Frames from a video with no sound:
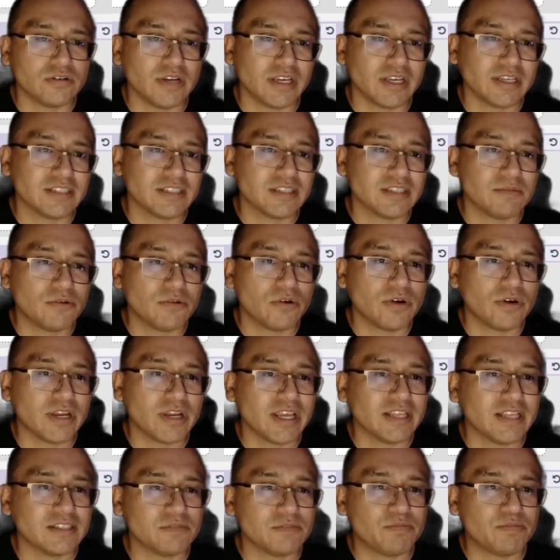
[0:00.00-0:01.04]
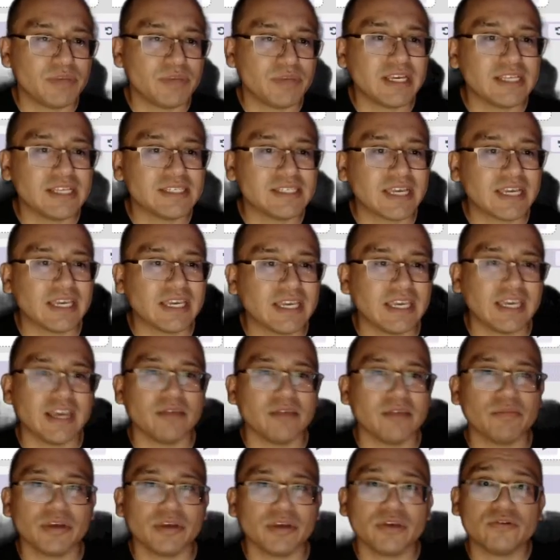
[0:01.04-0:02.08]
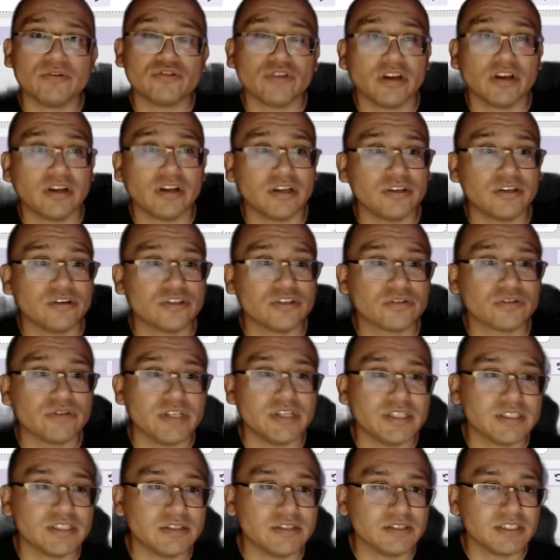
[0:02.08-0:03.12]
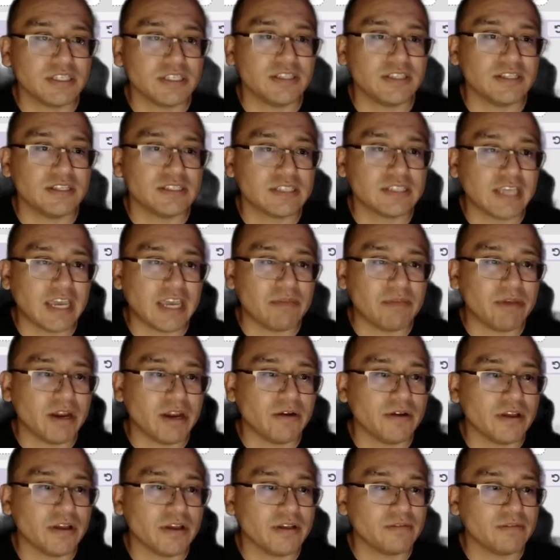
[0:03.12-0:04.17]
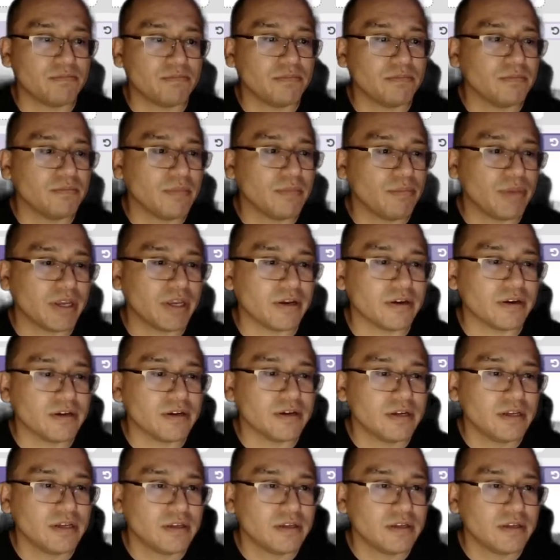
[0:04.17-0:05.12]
I guess I'm already as big as I can get, but you try it on your screens to see this game area bigger.